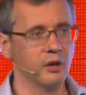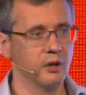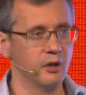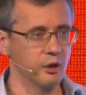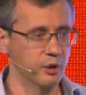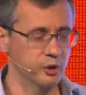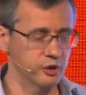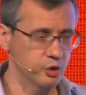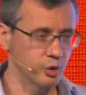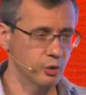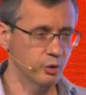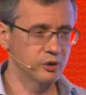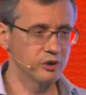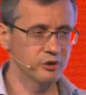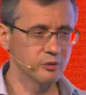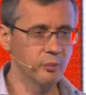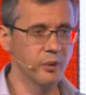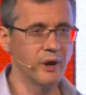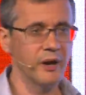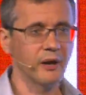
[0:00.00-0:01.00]

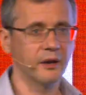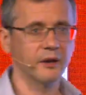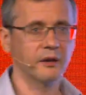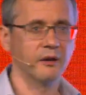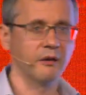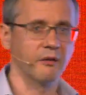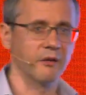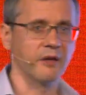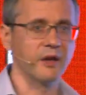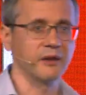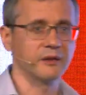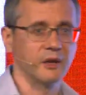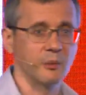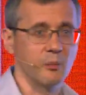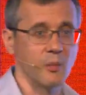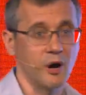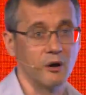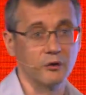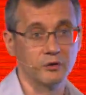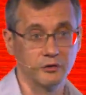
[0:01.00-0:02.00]
returning back that
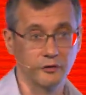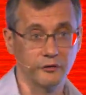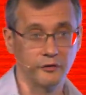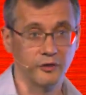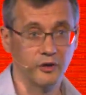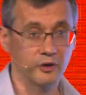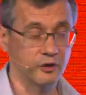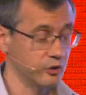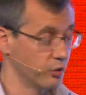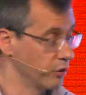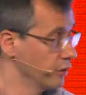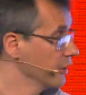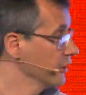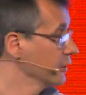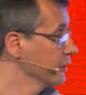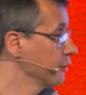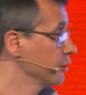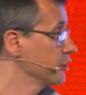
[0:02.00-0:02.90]
amount of tokens,